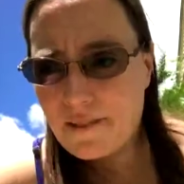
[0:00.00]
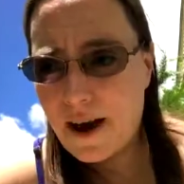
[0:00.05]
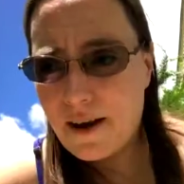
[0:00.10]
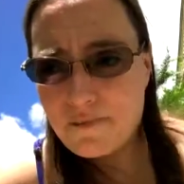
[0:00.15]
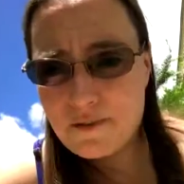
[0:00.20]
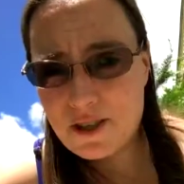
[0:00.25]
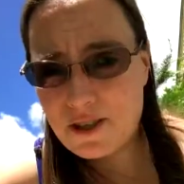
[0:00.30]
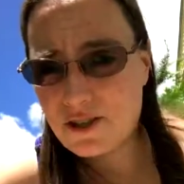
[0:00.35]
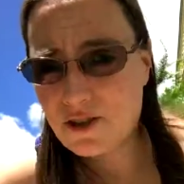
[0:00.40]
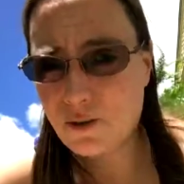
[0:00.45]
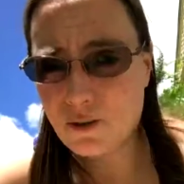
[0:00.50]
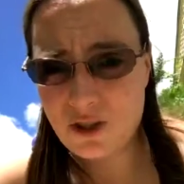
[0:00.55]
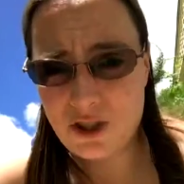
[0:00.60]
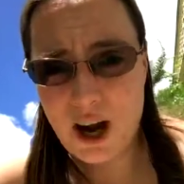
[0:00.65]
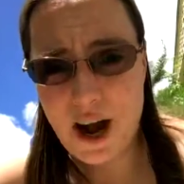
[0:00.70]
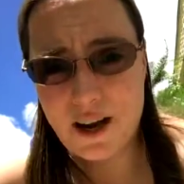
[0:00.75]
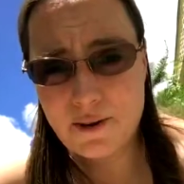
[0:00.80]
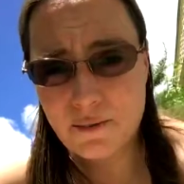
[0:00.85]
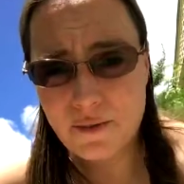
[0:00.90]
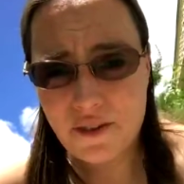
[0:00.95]
I'm just so
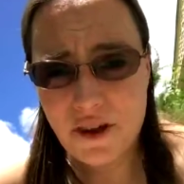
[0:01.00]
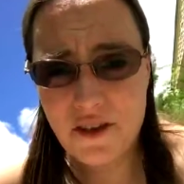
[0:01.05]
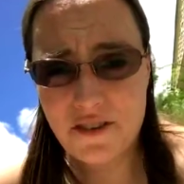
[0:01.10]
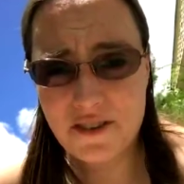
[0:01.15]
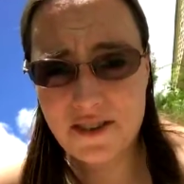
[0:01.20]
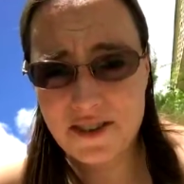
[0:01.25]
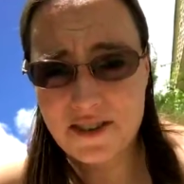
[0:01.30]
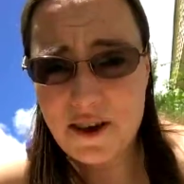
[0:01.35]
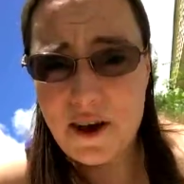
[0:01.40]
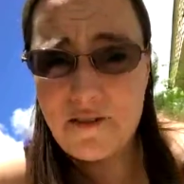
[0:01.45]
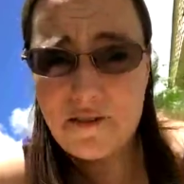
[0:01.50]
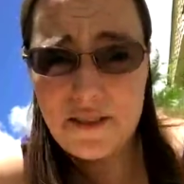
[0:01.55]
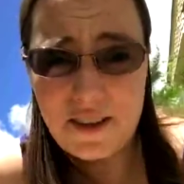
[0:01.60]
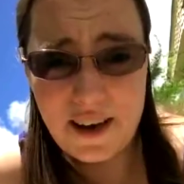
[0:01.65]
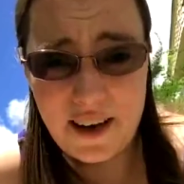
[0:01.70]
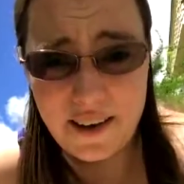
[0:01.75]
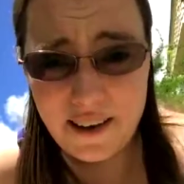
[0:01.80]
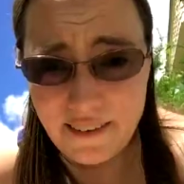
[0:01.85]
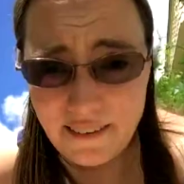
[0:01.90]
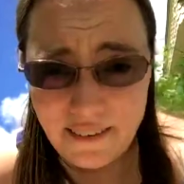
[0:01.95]
shocked with all the stuff that